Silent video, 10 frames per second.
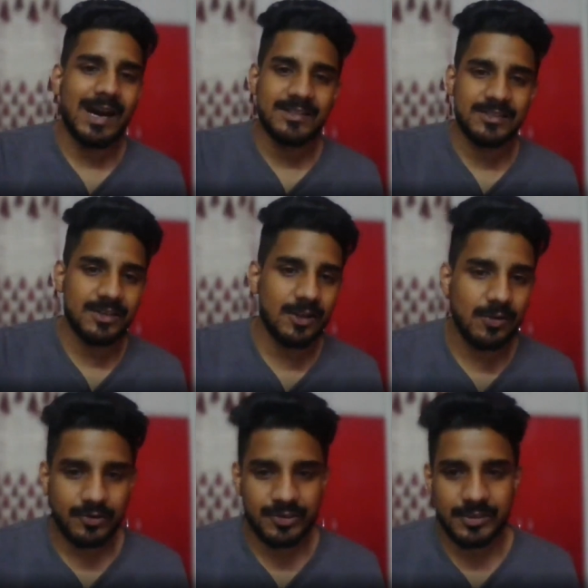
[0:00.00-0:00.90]
answer
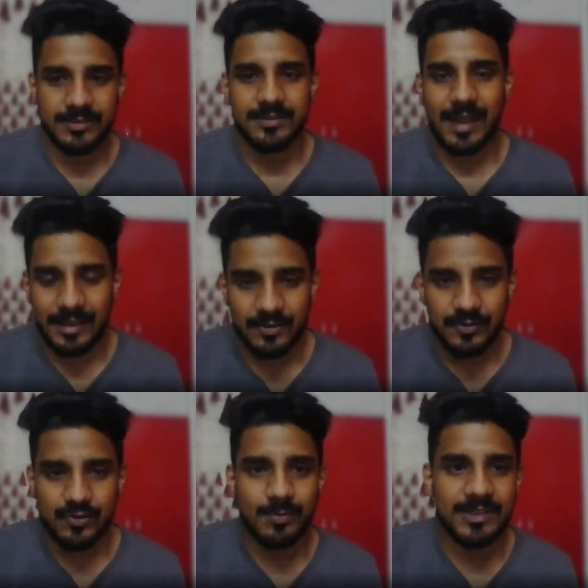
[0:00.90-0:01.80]
your questions. Thank
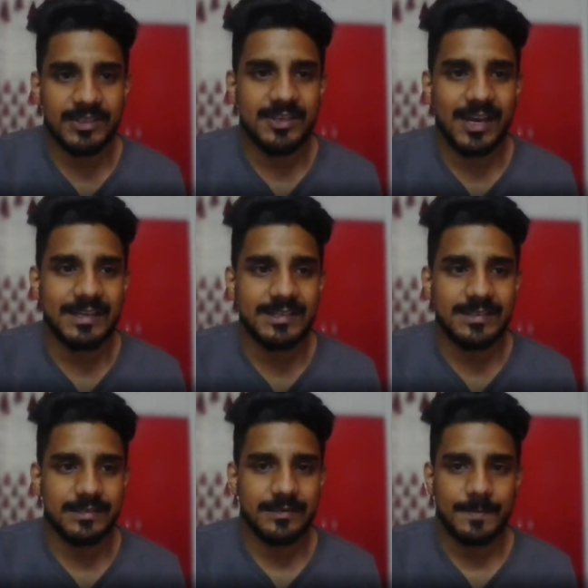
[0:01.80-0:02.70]
you so much,
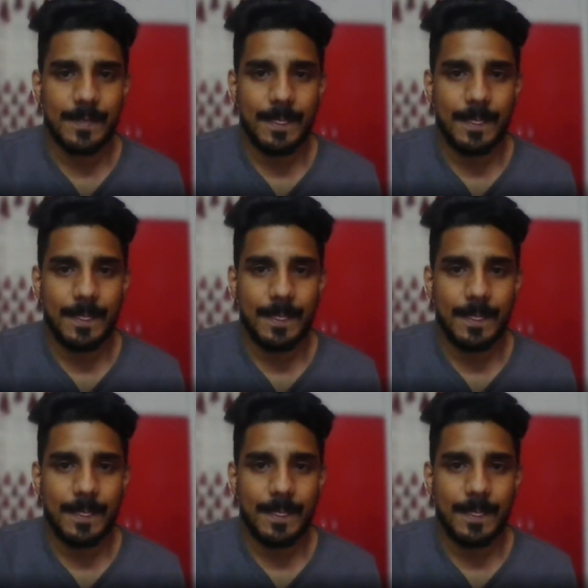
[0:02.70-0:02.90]
guys.